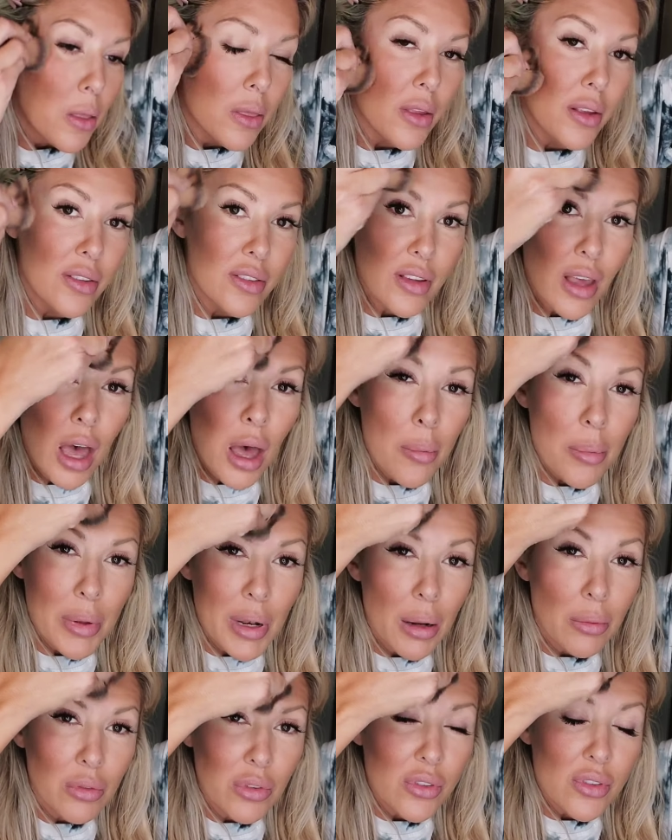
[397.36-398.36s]
this up,
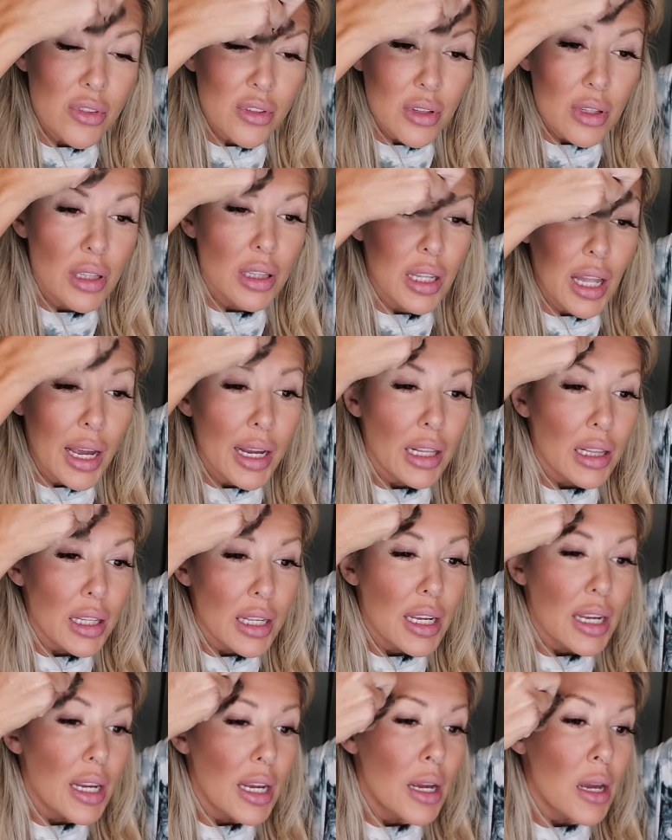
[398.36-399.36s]
and I'm just
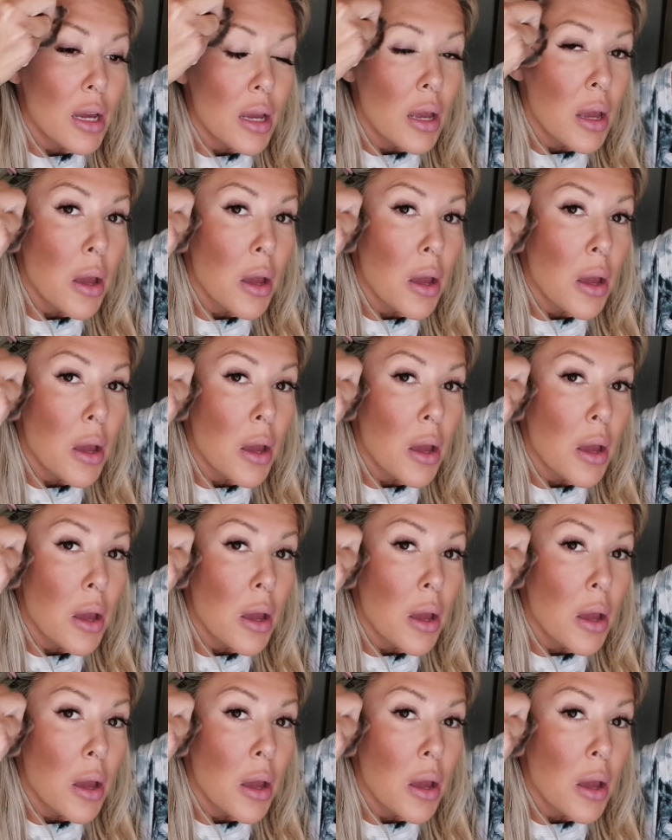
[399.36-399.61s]
lightly